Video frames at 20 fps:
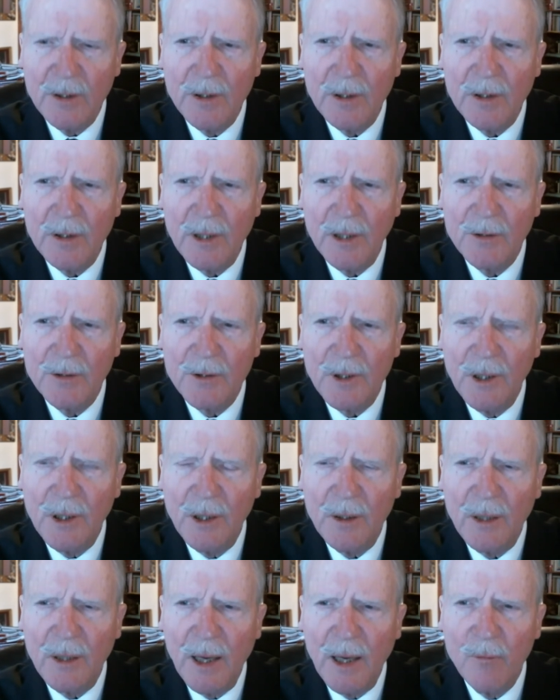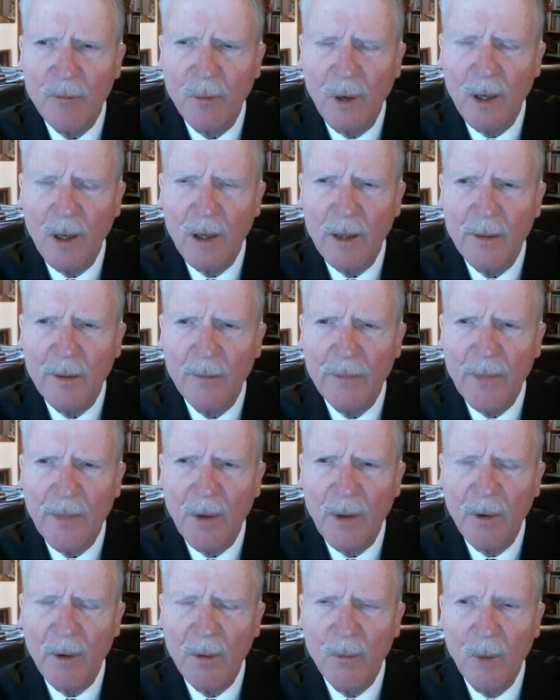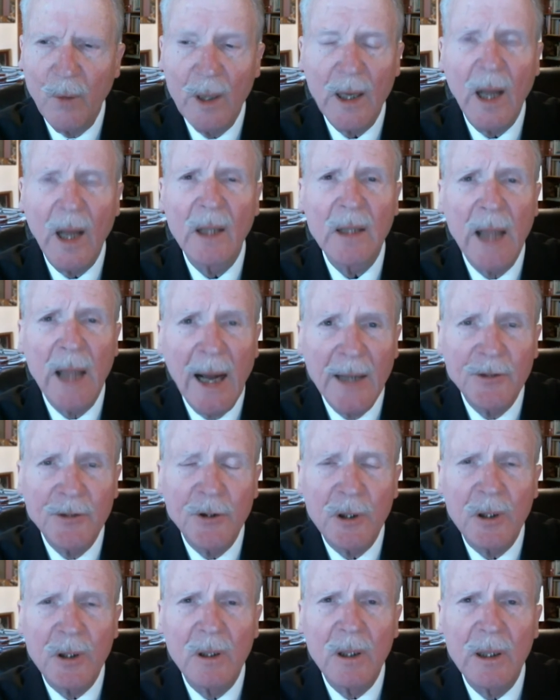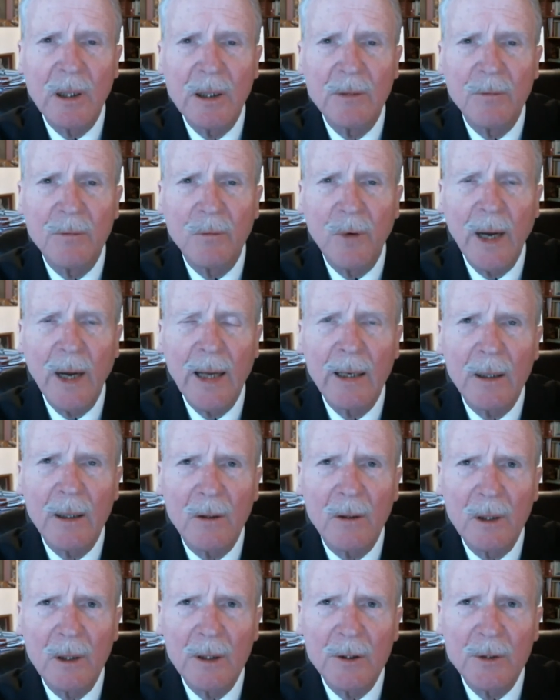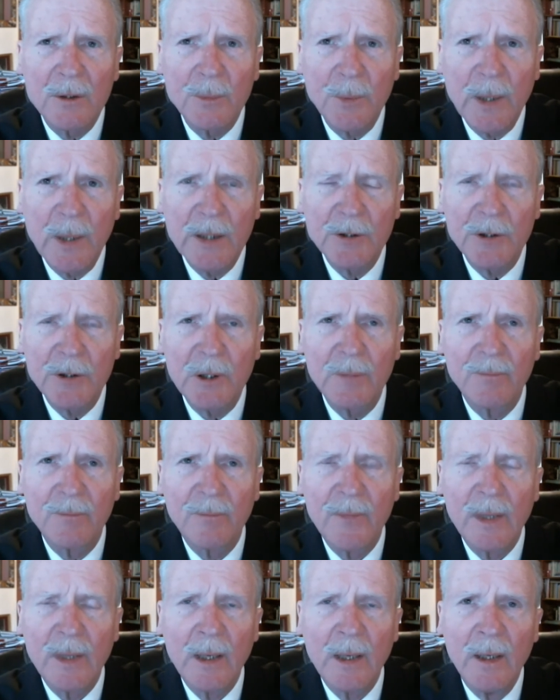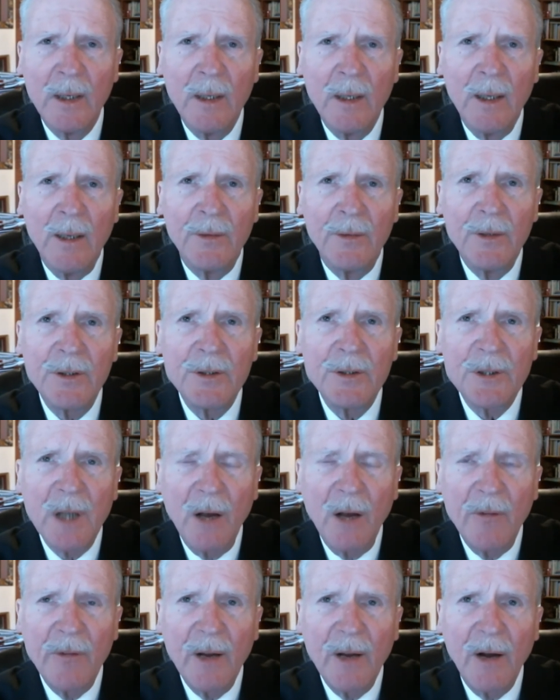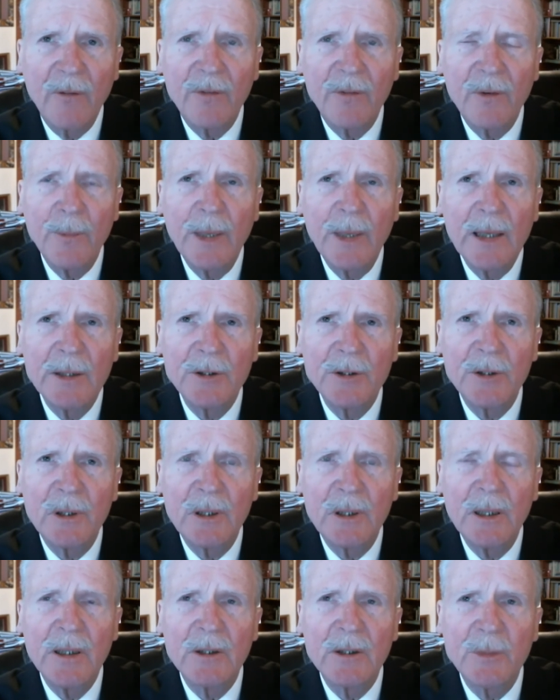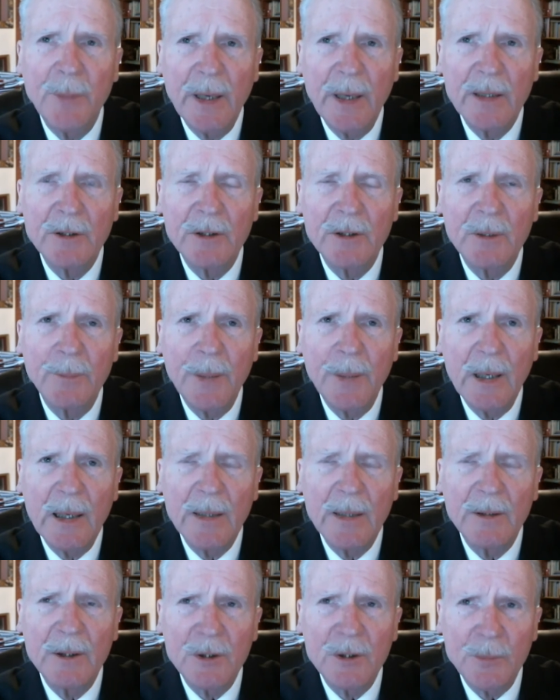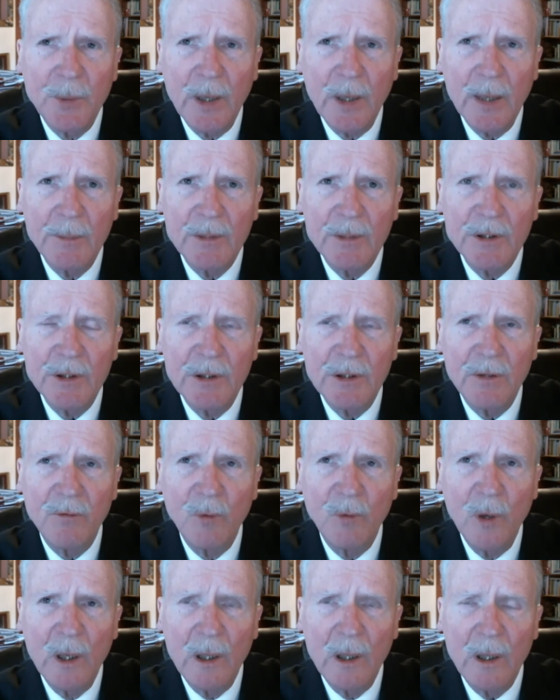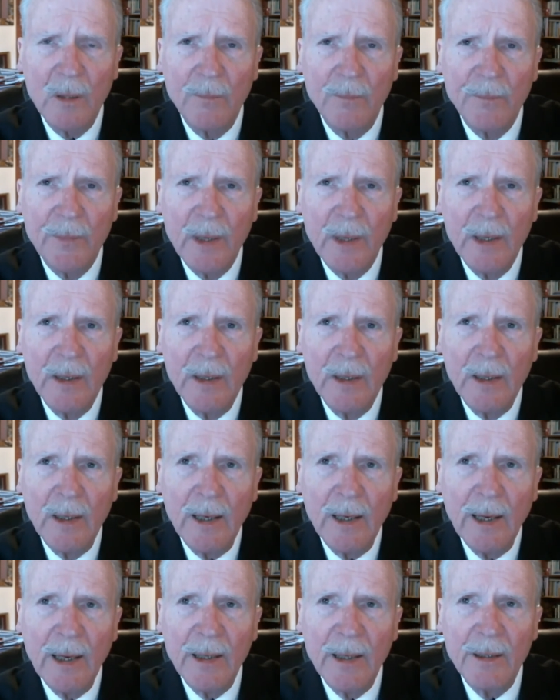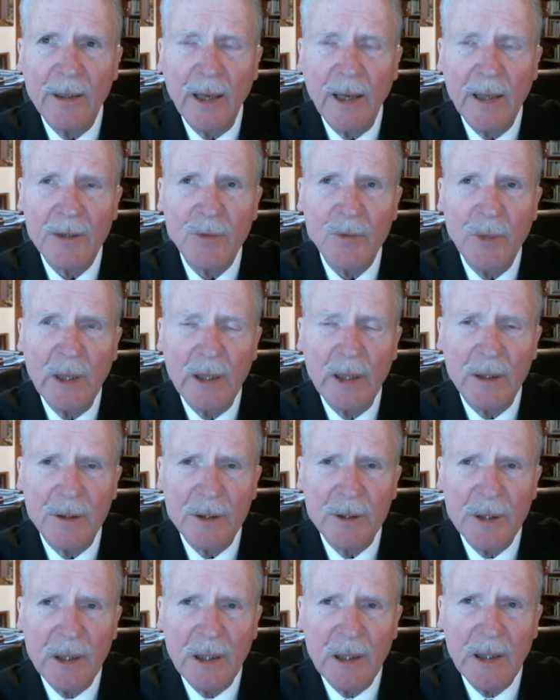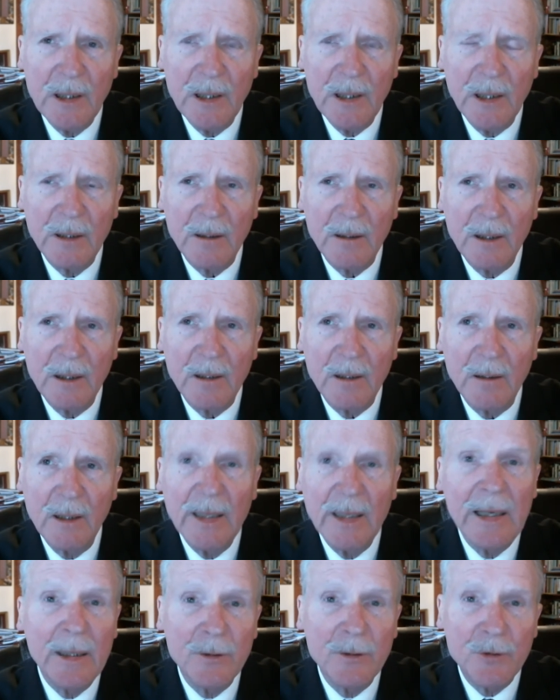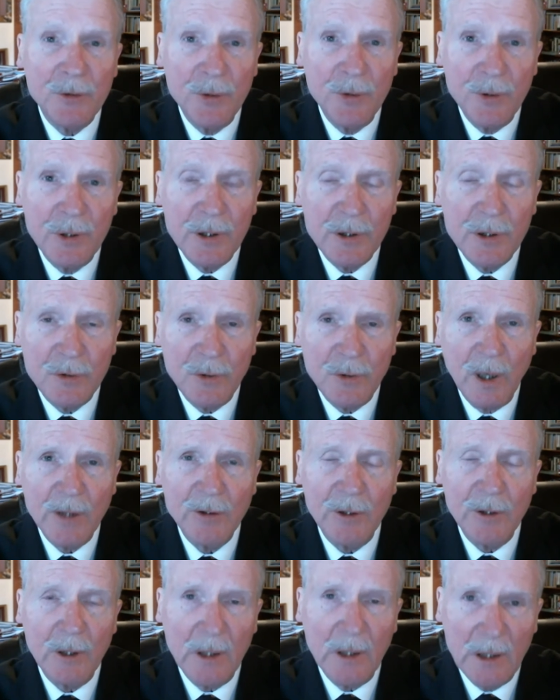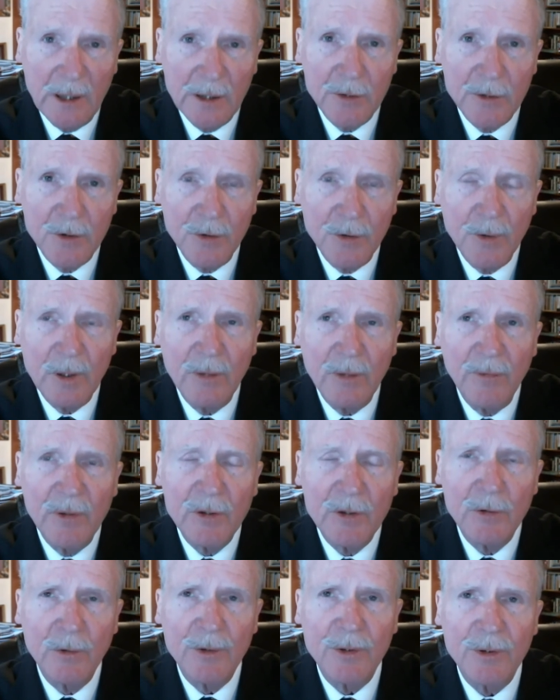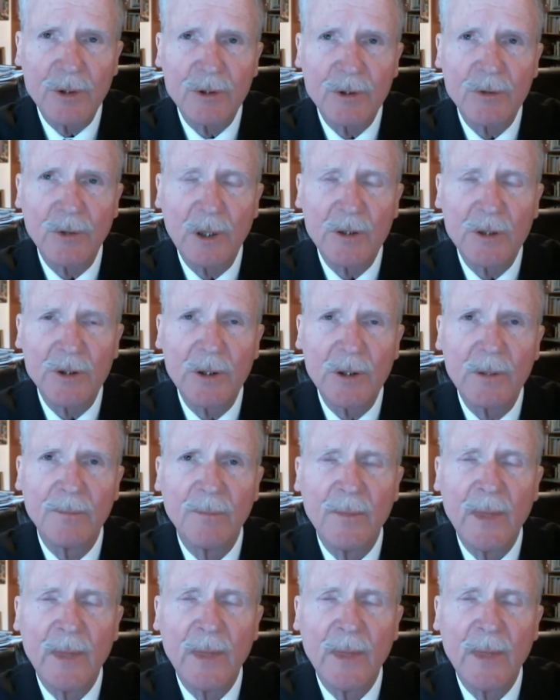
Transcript: such a logical and radical expression. The self-affirmation is based upon this primacy of will. And as we can see, it leads to destruction. It leads to individual destruction.